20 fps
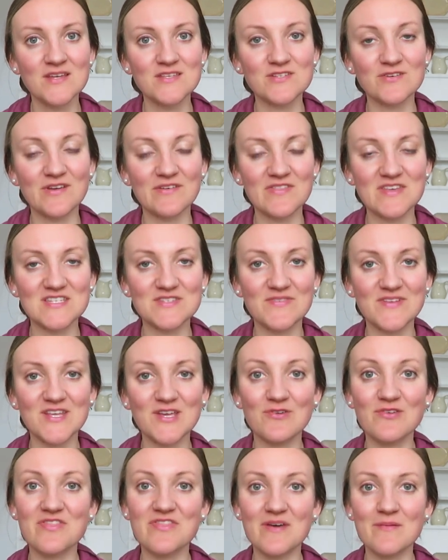So give this
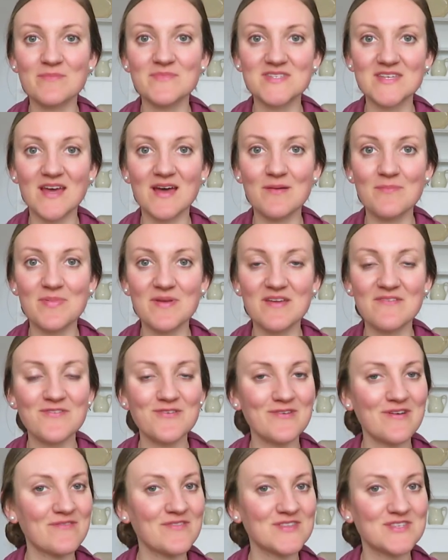video a thumbs up. If
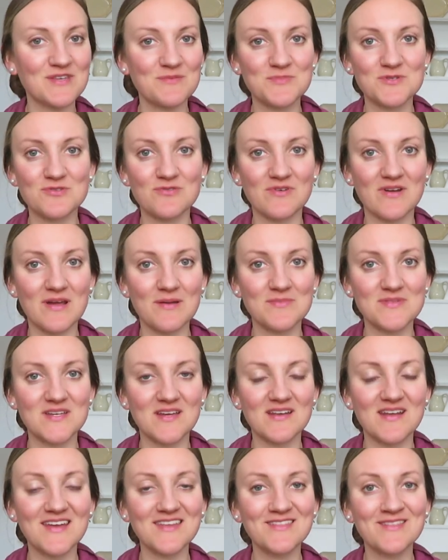you haven't subscribed
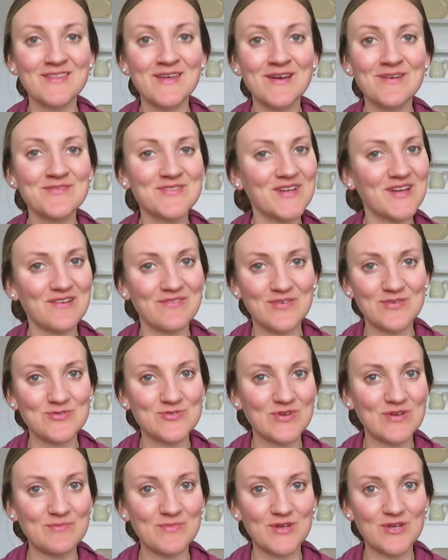yet, I'd love to have you
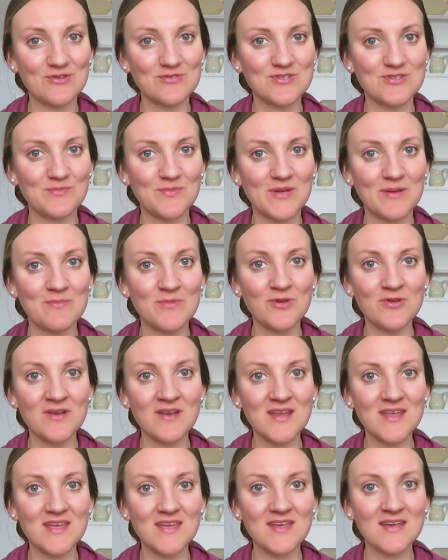join my YouTube
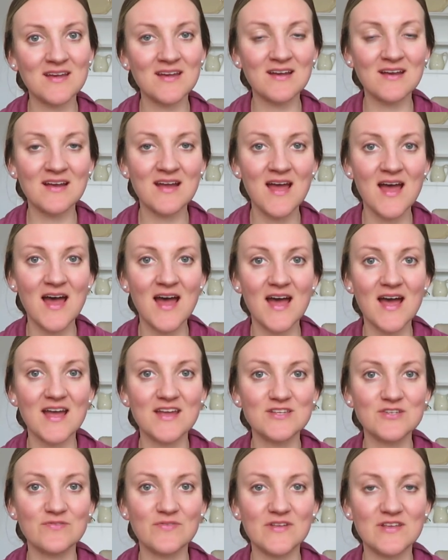community here.
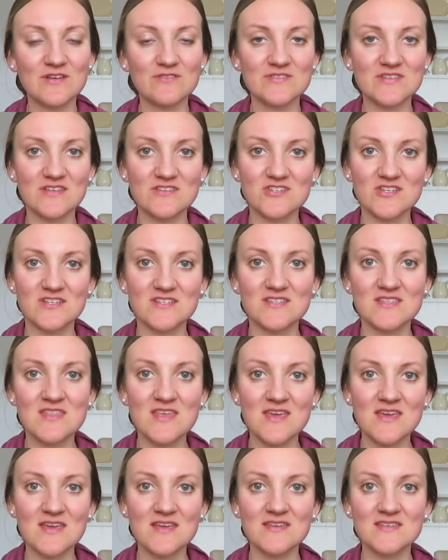I do videos such as
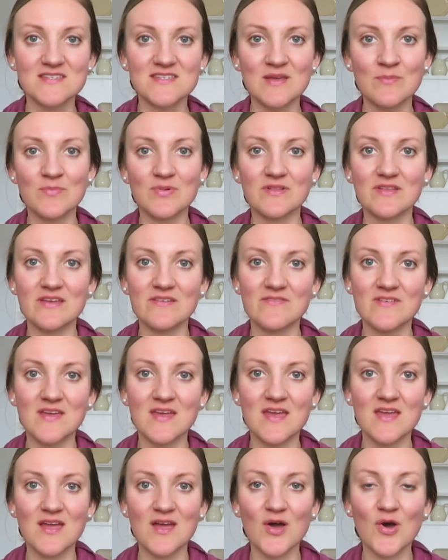these, simple
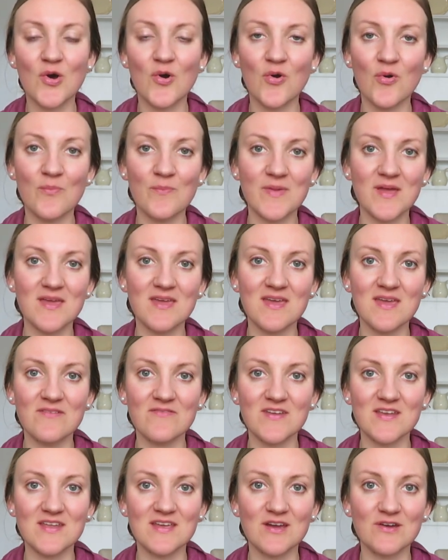living, homemaking
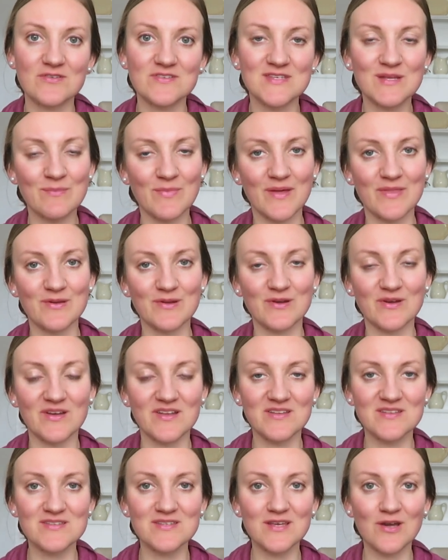videos, and
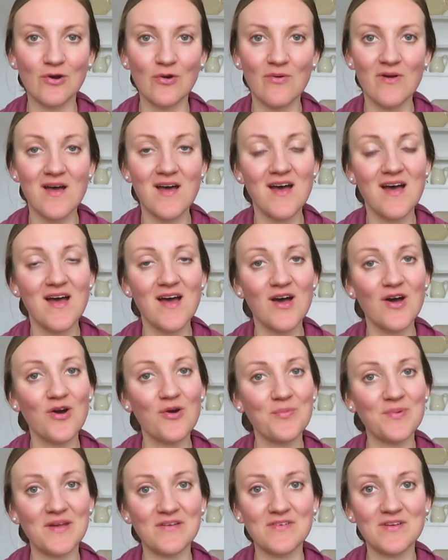motherhood. So
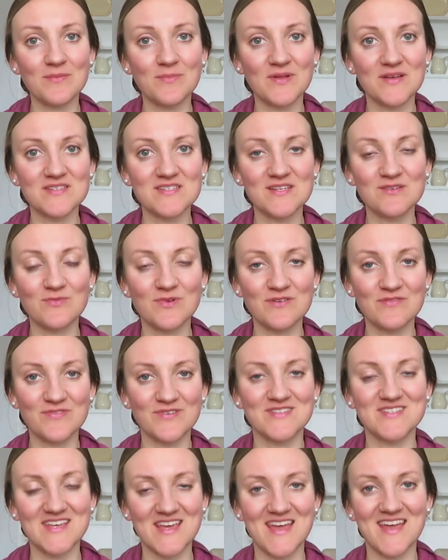hope you're having a blessed and
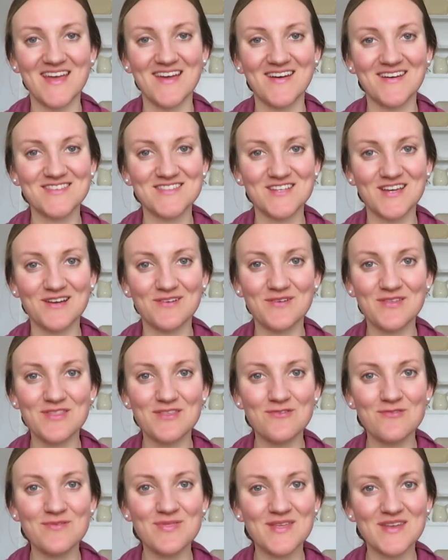wonderful day. I'll talk
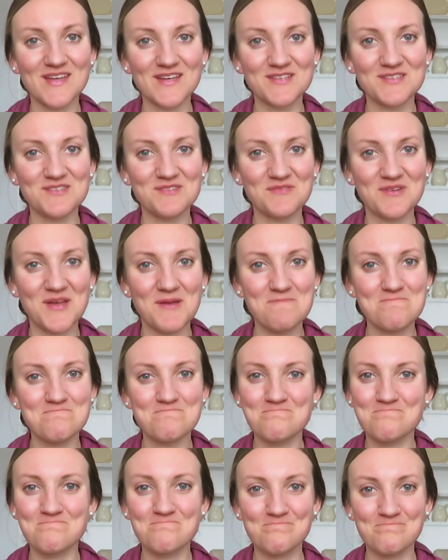with you in the next one.
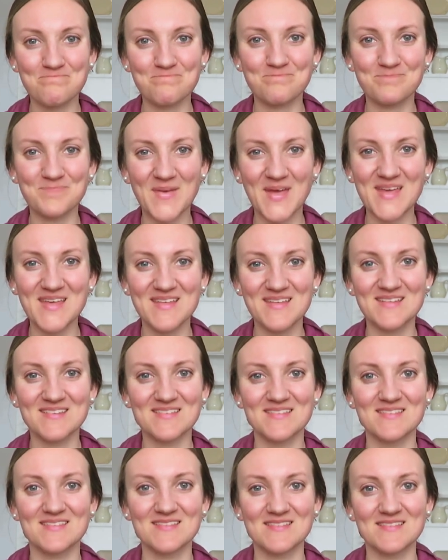
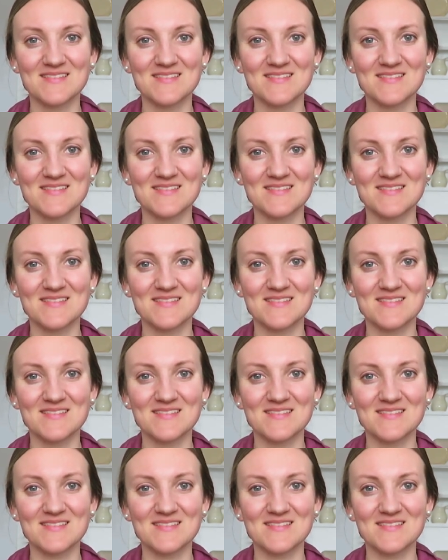Bye.